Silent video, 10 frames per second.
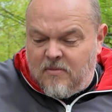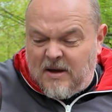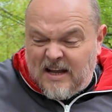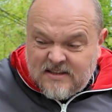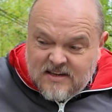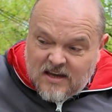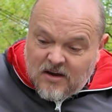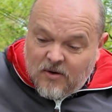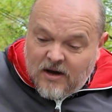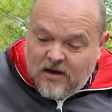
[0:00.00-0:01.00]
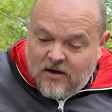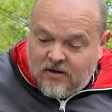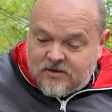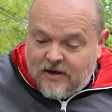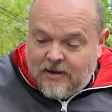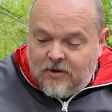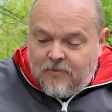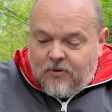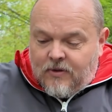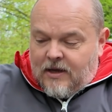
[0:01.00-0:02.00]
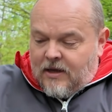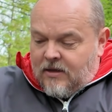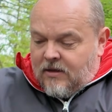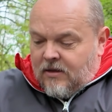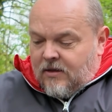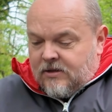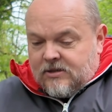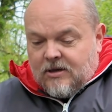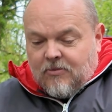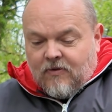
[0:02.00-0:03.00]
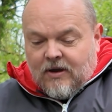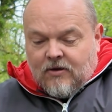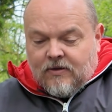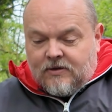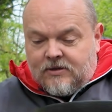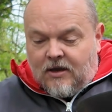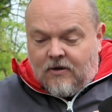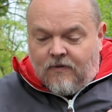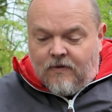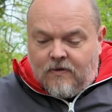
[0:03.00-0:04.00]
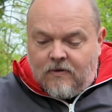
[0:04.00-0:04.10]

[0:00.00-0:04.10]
Pan's getting quite hot, so I am going to put that simmering on the stove.